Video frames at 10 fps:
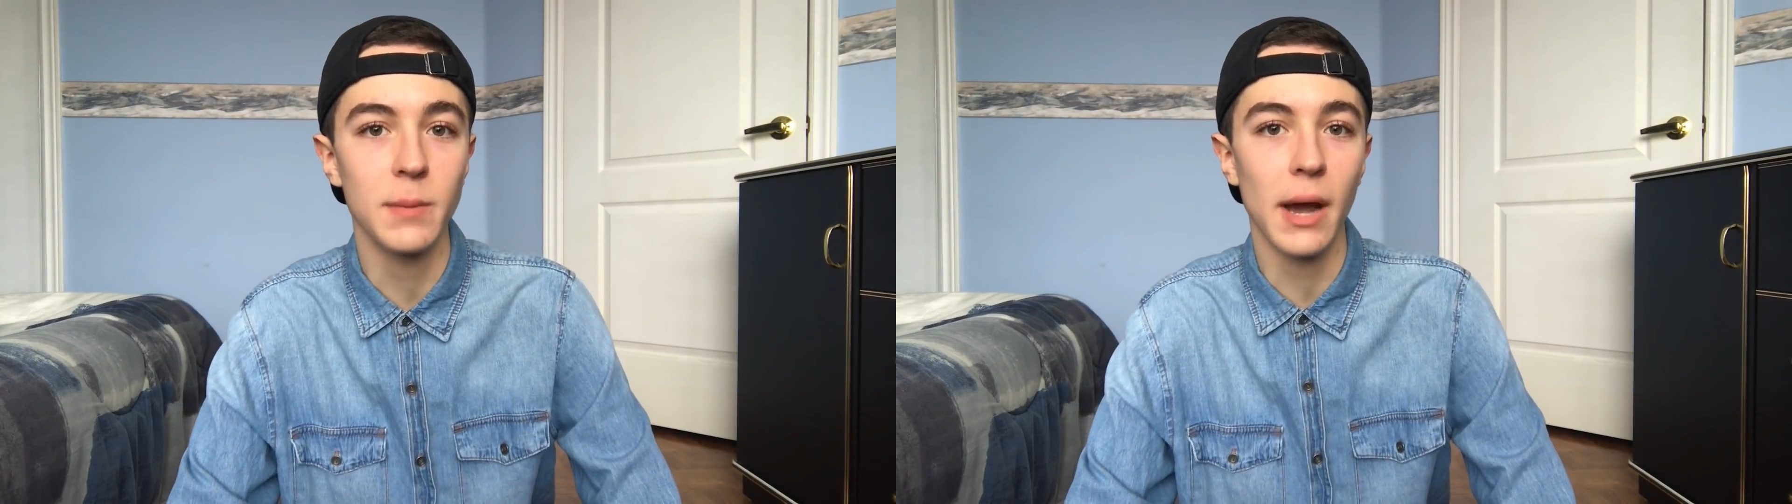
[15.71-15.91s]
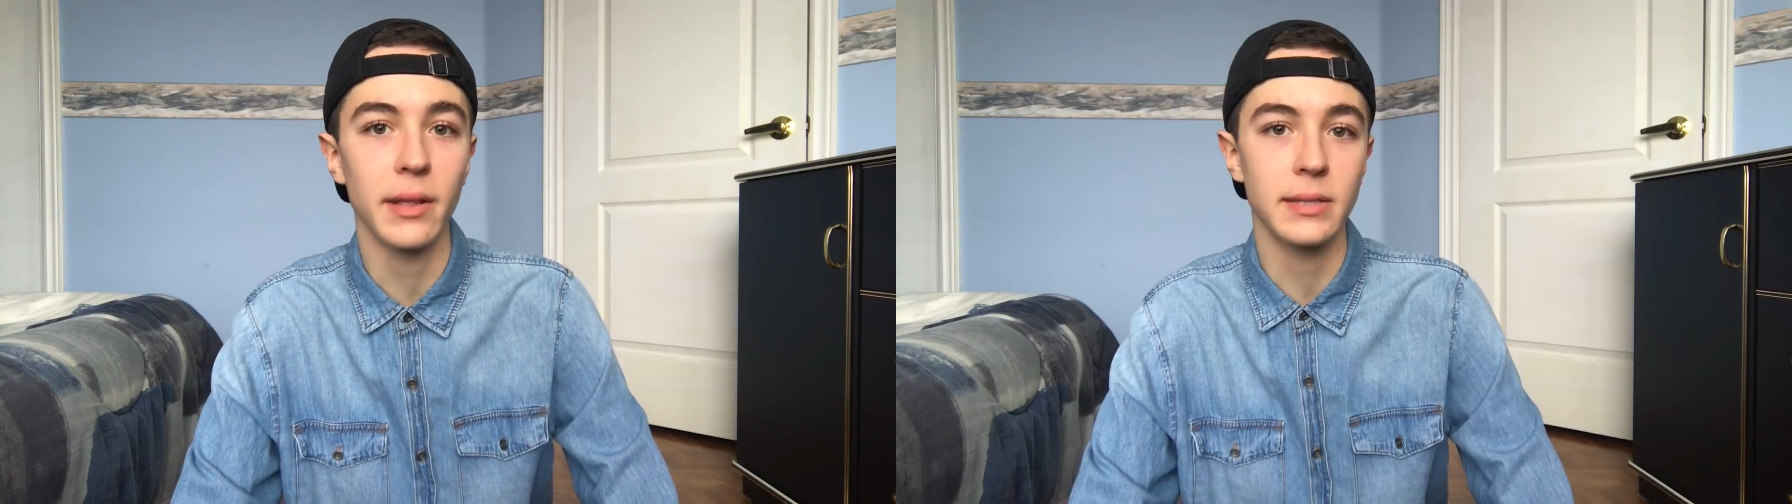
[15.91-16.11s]

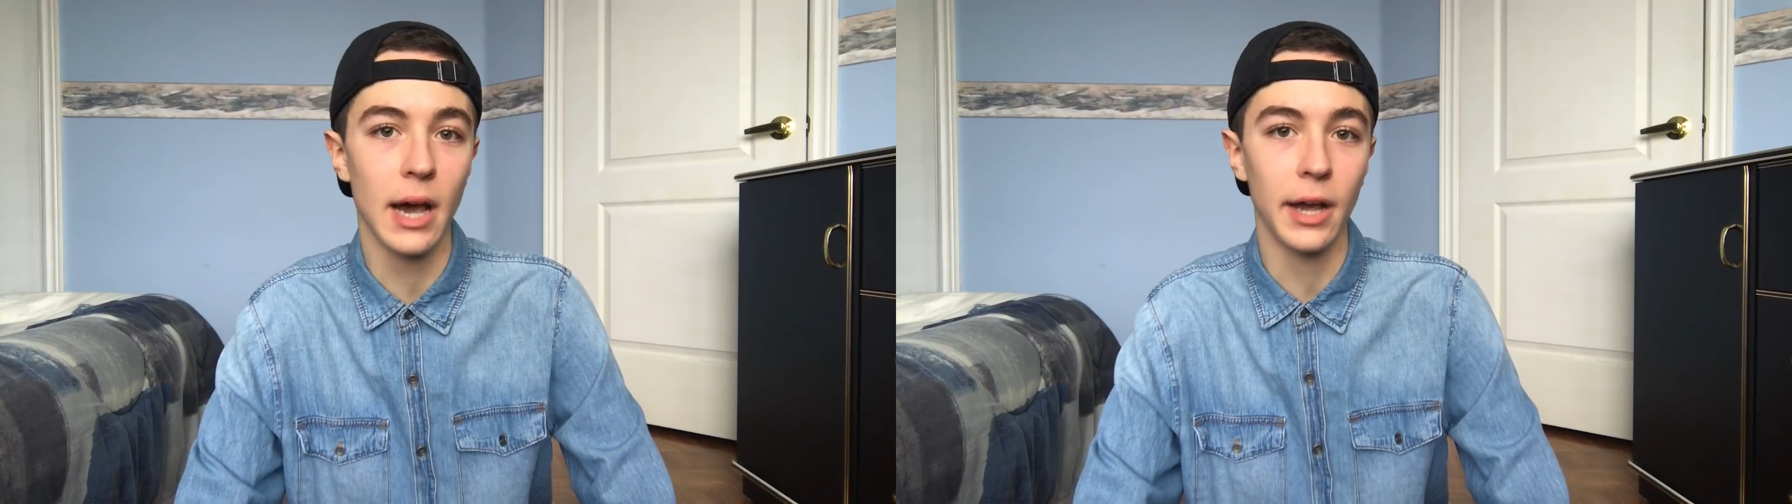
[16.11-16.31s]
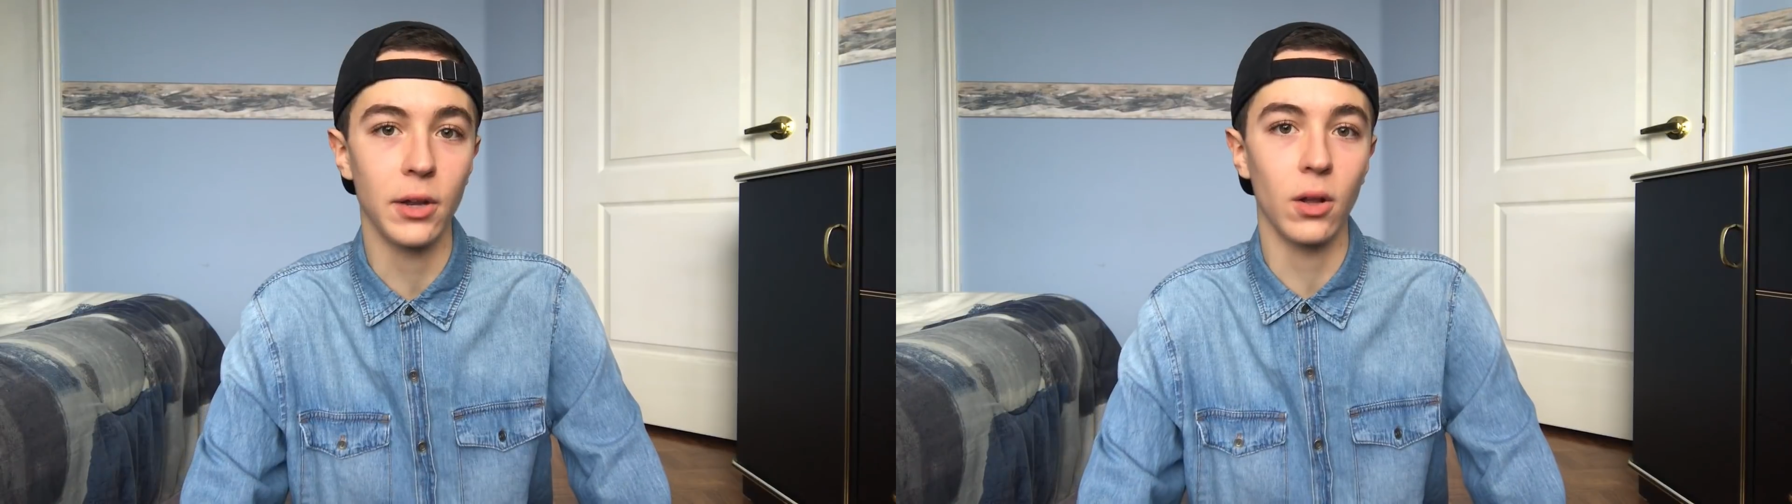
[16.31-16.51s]
by the
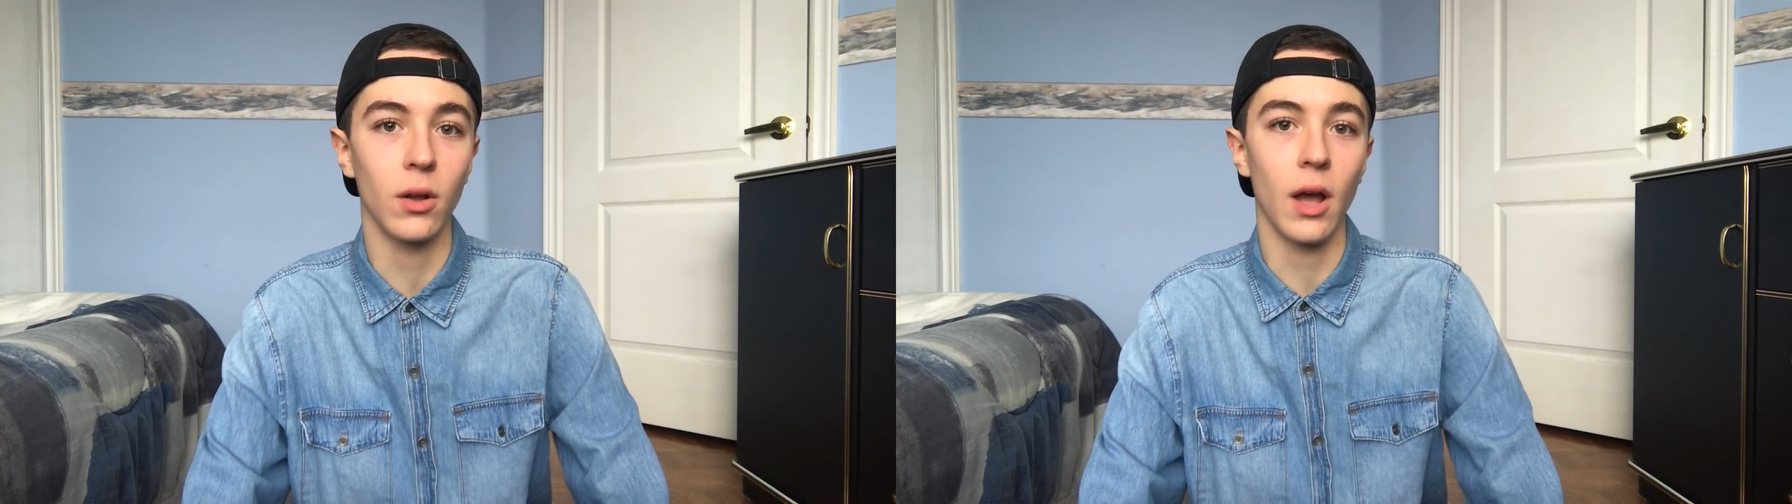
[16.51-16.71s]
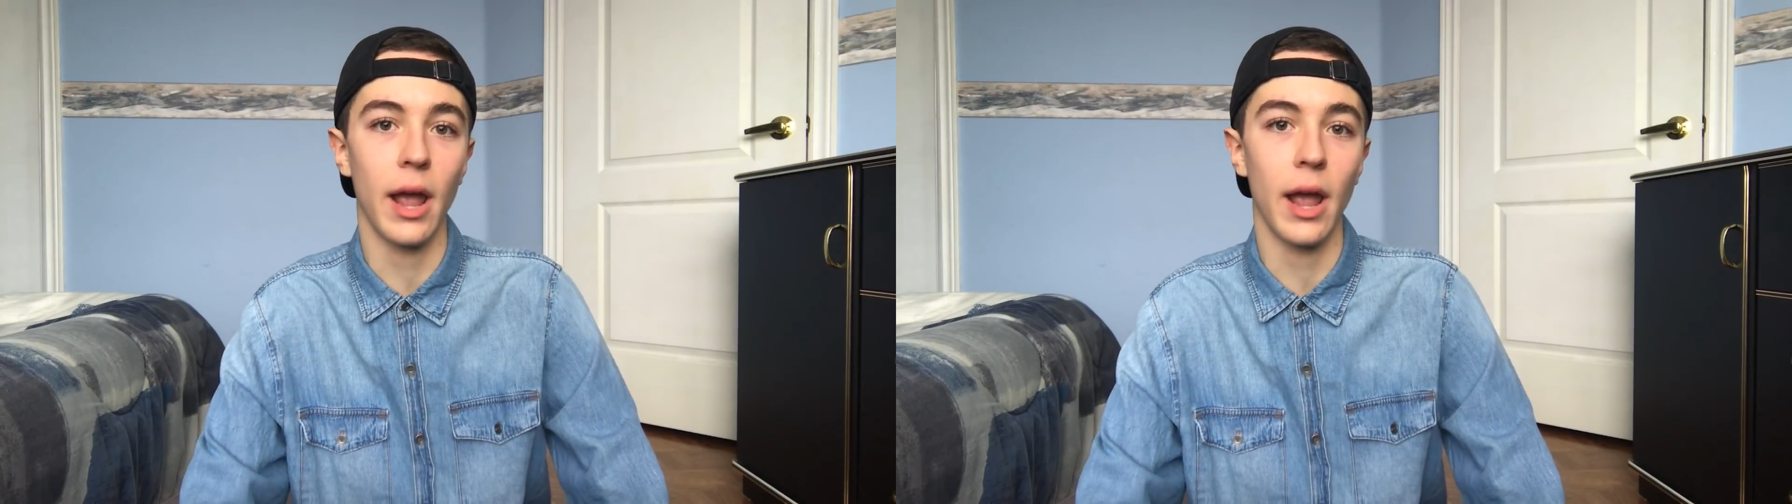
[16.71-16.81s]
title